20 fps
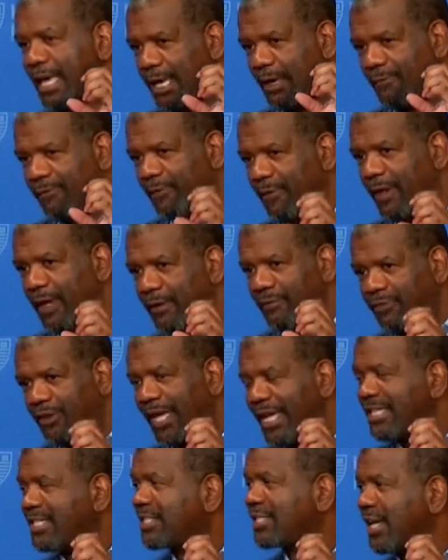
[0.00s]

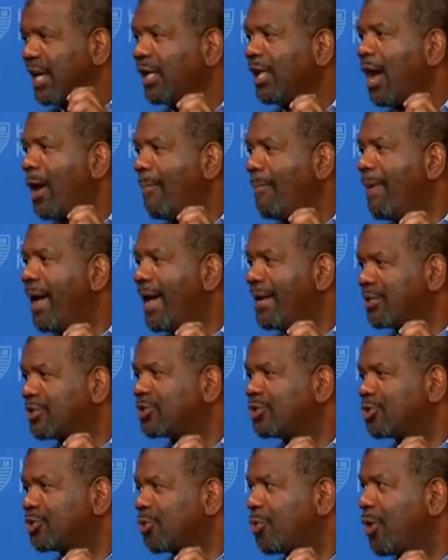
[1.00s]
if they sell out
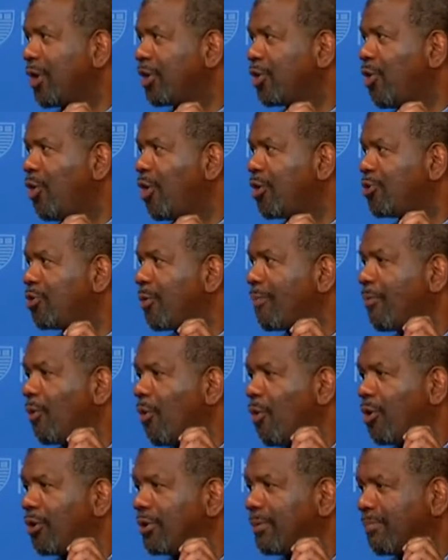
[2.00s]
Madison Square Garden
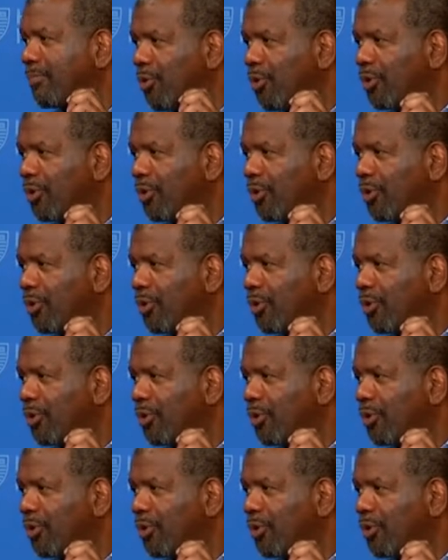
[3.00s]
or the